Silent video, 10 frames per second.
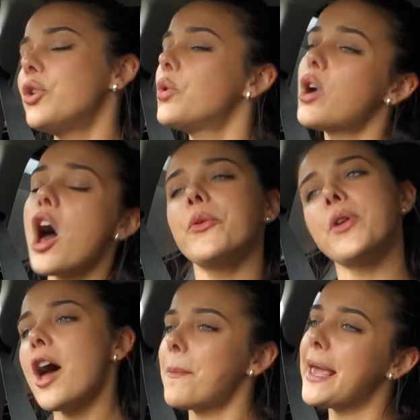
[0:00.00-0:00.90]
You gon'
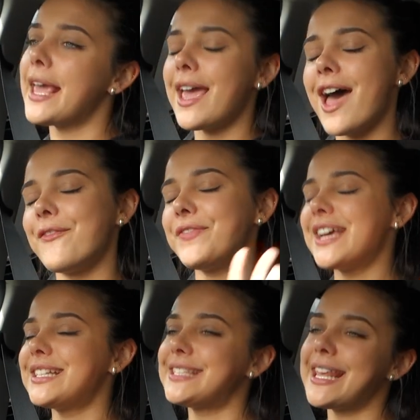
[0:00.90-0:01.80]
knock me out
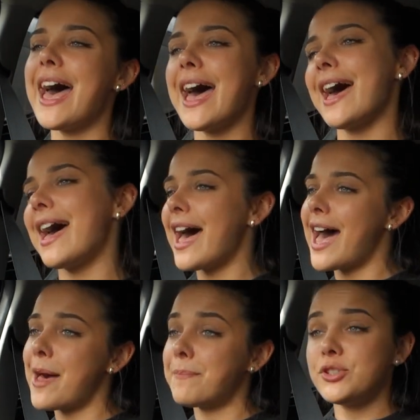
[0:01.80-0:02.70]
the
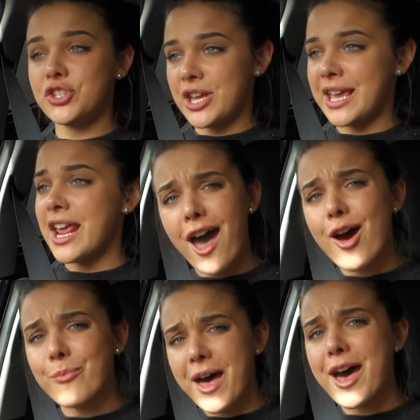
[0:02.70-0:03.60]
top. Shit
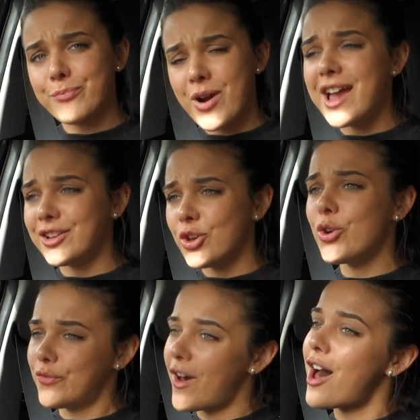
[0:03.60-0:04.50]
on my brand
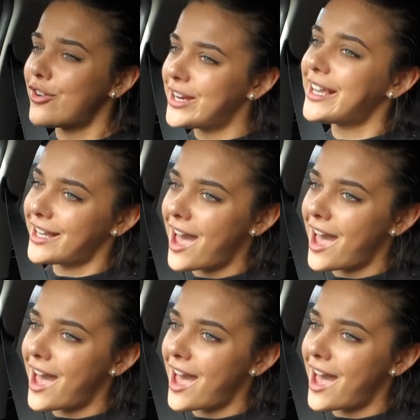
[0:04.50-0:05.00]
new boring